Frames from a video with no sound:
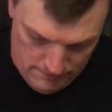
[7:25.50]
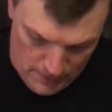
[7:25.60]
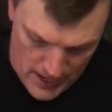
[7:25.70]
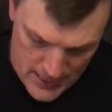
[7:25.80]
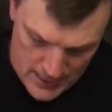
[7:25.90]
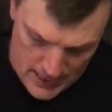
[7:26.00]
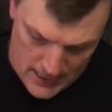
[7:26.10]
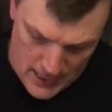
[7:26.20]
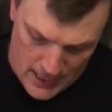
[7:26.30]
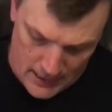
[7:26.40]
Right.
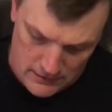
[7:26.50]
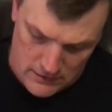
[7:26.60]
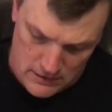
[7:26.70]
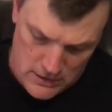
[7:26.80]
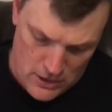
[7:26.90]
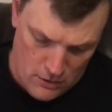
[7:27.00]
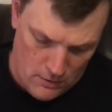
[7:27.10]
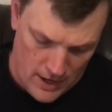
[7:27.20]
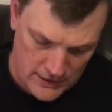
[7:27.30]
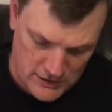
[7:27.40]
And
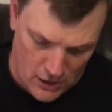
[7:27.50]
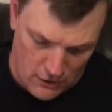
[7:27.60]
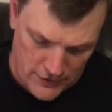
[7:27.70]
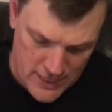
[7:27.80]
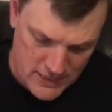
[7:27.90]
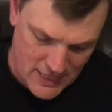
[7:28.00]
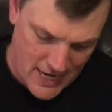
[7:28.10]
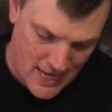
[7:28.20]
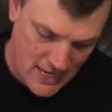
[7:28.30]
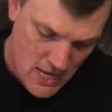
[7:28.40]
I saw these
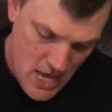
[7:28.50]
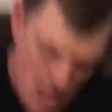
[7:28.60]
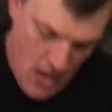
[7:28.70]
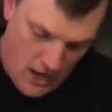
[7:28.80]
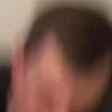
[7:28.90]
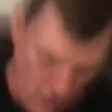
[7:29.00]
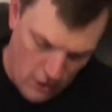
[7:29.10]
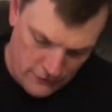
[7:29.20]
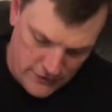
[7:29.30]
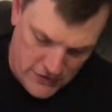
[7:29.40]
and of
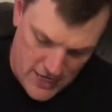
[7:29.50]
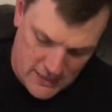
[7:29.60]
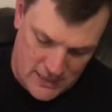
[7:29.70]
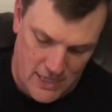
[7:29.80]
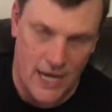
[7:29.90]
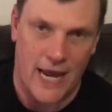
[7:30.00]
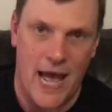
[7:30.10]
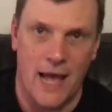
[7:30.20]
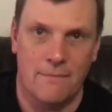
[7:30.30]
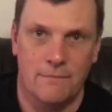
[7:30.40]
all the things that
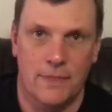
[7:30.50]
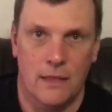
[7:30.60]
I...